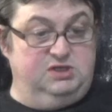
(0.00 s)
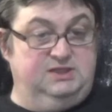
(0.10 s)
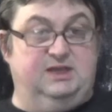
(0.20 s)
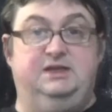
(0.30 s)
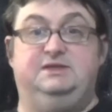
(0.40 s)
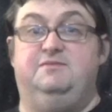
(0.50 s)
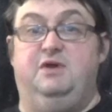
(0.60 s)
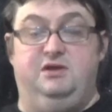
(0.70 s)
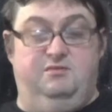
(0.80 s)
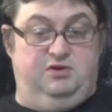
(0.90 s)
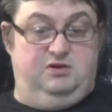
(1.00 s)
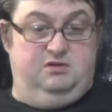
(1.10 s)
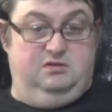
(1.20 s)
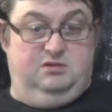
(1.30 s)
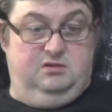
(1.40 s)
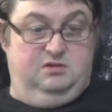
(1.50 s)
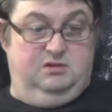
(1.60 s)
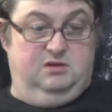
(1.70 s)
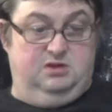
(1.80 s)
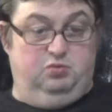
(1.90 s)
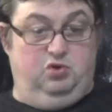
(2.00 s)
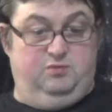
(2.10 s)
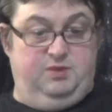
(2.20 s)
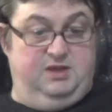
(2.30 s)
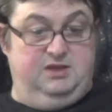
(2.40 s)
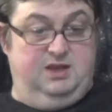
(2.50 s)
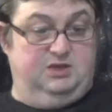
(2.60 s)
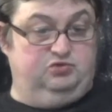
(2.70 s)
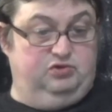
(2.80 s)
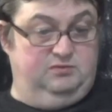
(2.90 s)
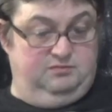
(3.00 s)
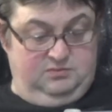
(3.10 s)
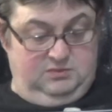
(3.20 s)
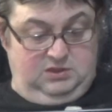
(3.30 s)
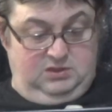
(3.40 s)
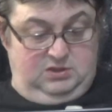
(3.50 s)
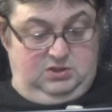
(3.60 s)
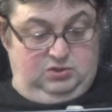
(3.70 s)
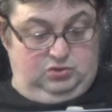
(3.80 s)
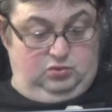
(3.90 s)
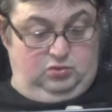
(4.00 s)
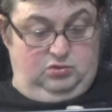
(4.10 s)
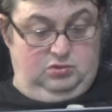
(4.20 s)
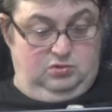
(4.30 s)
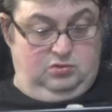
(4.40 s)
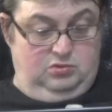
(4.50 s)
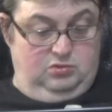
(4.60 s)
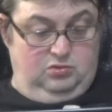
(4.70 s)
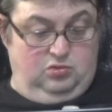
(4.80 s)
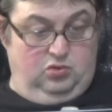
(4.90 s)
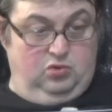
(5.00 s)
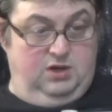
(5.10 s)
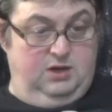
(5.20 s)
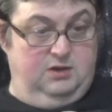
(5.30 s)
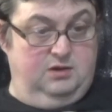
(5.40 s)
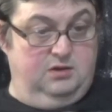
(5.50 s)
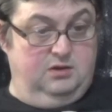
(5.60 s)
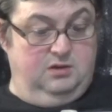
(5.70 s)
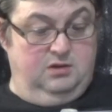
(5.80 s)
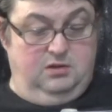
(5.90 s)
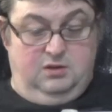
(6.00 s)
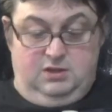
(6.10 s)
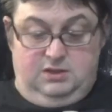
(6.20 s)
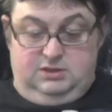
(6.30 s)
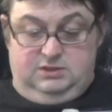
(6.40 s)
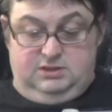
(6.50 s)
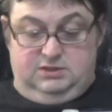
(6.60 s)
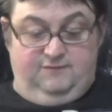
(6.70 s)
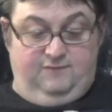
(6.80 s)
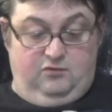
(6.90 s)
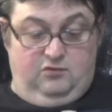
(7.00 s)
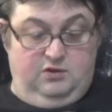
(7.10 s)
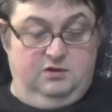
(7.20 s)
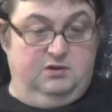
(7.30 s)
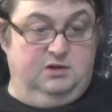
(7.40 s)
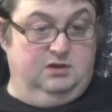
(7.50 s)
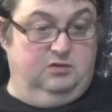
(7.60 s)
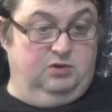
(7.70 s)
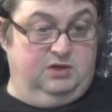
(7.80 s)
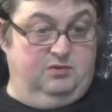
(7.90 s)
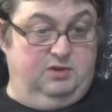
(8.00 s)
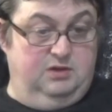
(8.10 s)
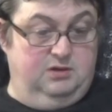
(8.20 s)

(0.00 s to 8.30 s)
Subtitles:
ZS in my opinion. It's worth paying the extra. So, Corner, 64 kilowatt hour,